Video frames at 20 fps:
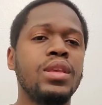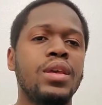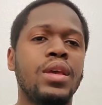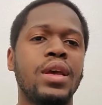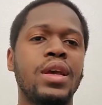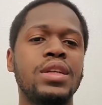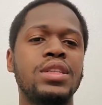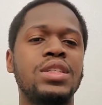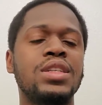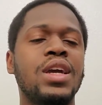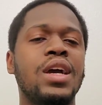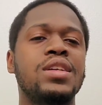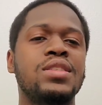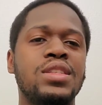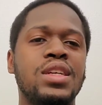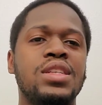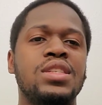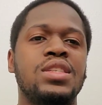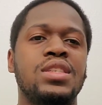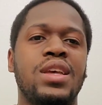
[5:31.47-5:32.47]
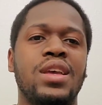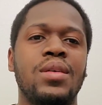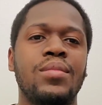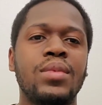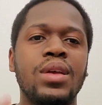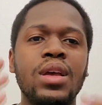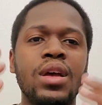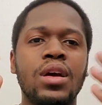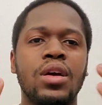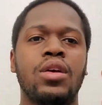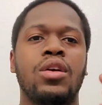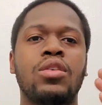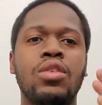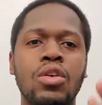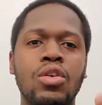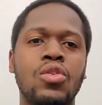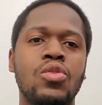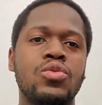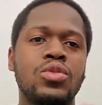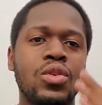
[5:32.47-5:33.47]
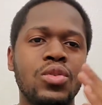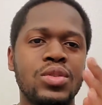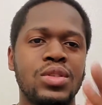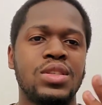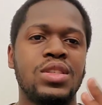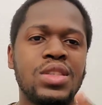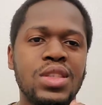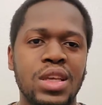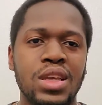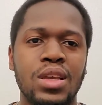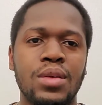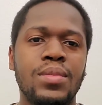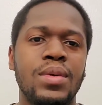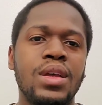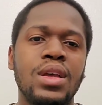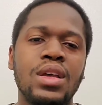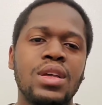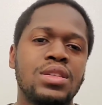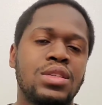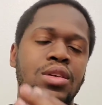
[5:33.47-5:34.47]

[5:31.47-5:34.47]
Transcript: And she kind of stayed the same. Her goal was always the same.